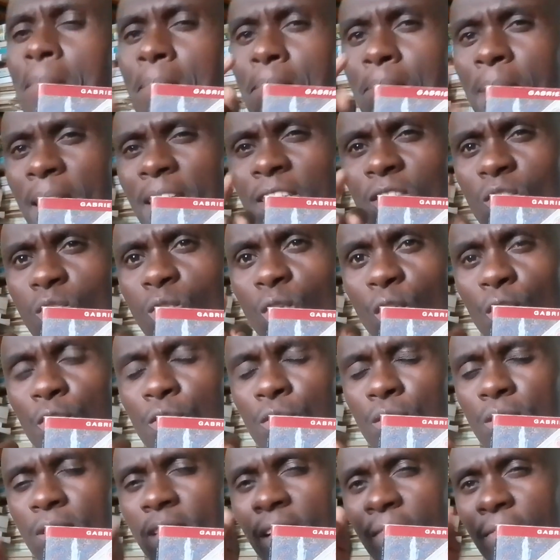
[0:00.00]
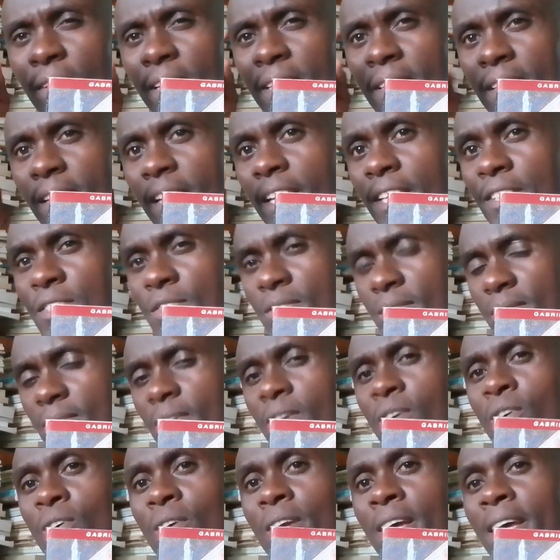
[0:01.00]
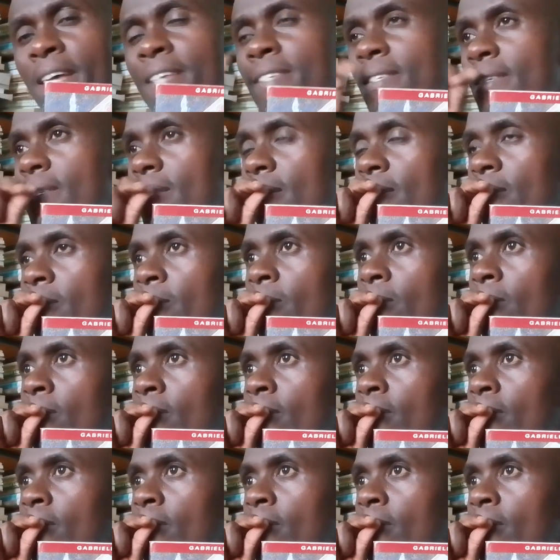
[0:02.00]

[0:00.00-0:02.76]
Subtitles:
But those 7 days or less,